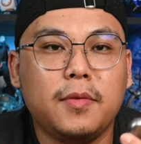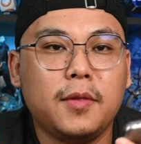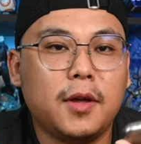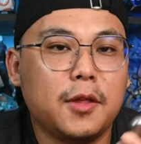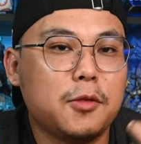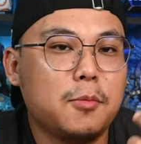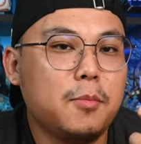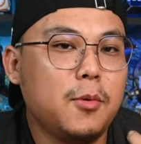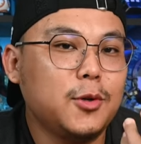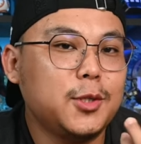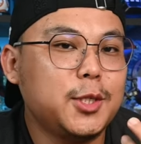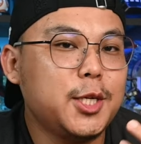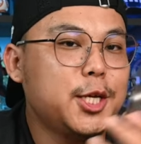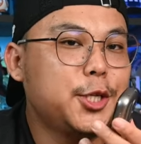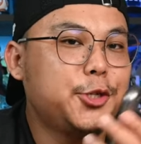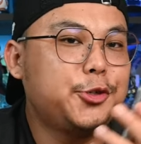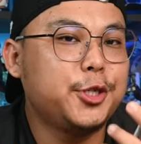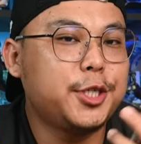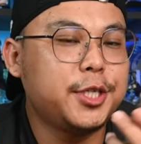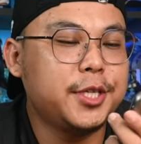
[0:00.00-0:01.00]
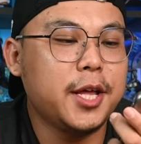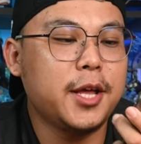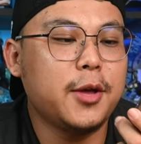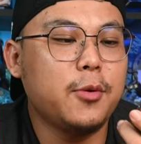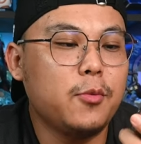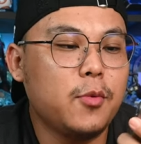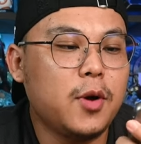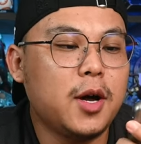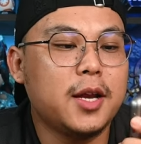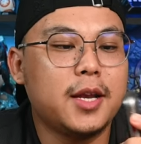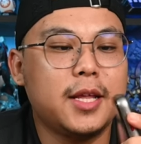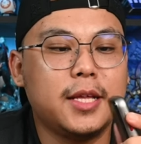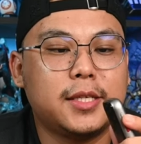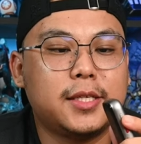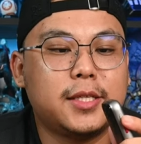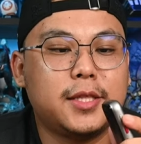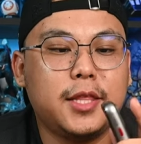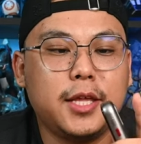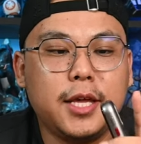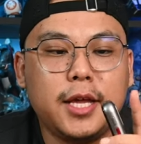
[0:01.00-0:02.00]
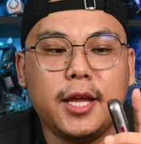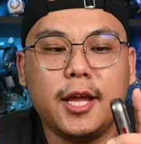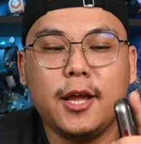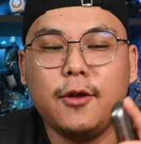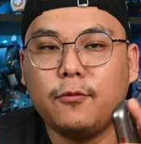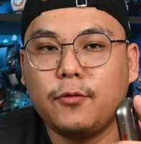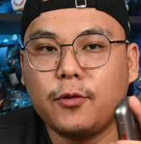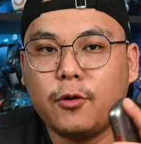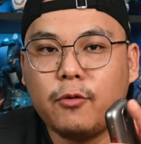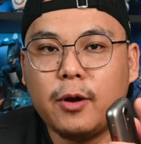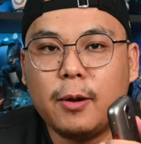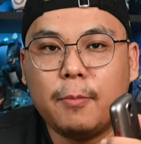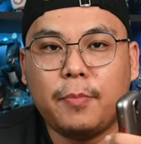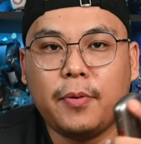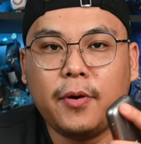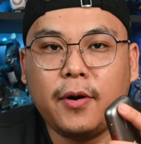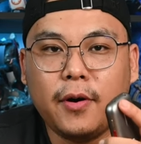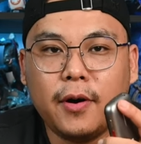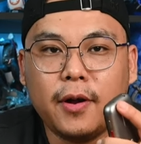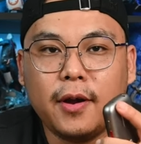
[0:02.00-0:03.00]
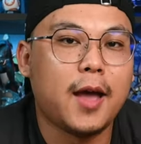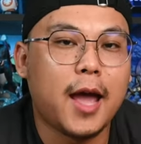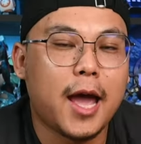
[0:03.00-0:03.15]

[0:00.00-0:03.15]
Now, the most interesting one is the infrared port,